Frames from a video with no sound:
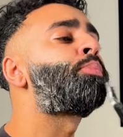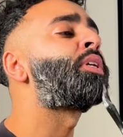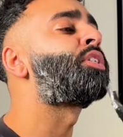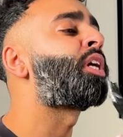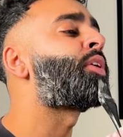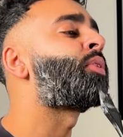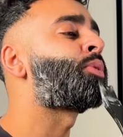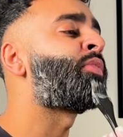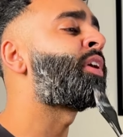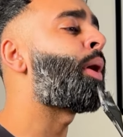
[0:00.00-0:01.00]
be generous
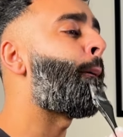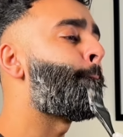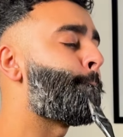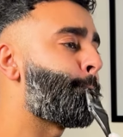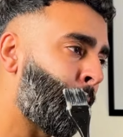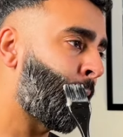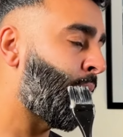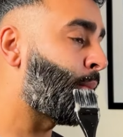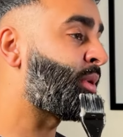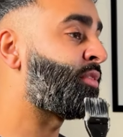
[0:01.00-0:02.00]
with it
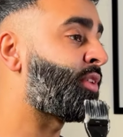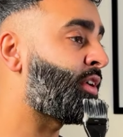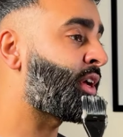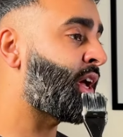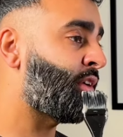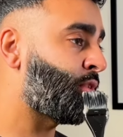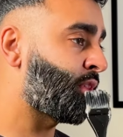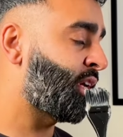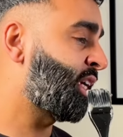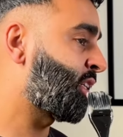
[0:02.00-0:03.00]
and be very careful
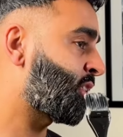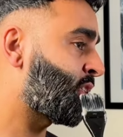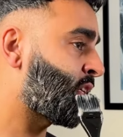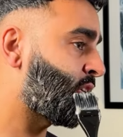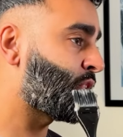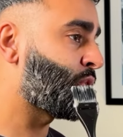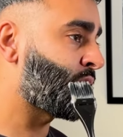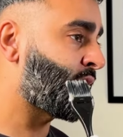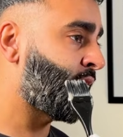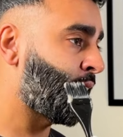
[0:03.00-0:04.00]
that it doesn't touch your
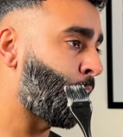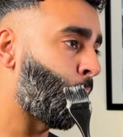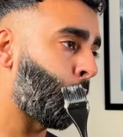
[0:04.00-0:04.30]
skin.